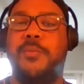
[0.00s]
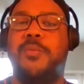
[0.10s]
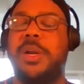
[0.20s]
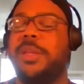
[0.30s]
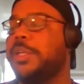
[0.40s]

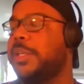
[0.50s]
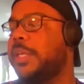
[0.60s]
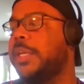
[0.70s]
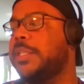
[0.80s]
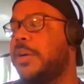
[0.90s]
One of the good
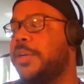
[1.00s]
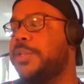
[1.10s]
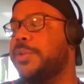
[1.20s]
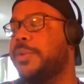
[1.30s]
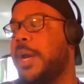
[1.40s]
things
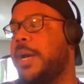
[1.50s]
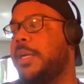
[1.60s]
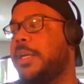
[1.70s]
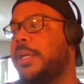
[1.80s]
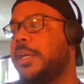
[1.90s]
also that
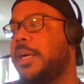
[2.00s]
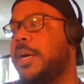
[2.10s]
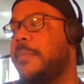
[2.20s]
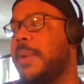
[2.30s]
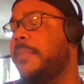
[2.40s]

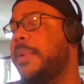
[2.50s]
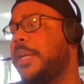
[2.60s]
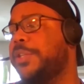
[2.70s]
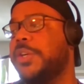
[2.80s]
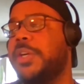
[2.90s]
I'm
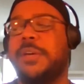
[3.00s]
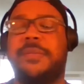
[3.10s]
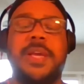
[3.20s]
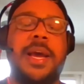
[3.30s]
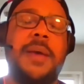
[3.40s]
not sure if
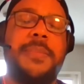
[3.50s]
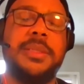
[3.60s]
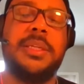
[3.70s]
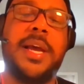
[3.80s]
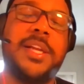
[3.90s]
that
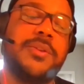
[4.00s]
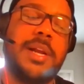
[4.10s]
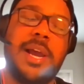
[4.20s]
happens in Android.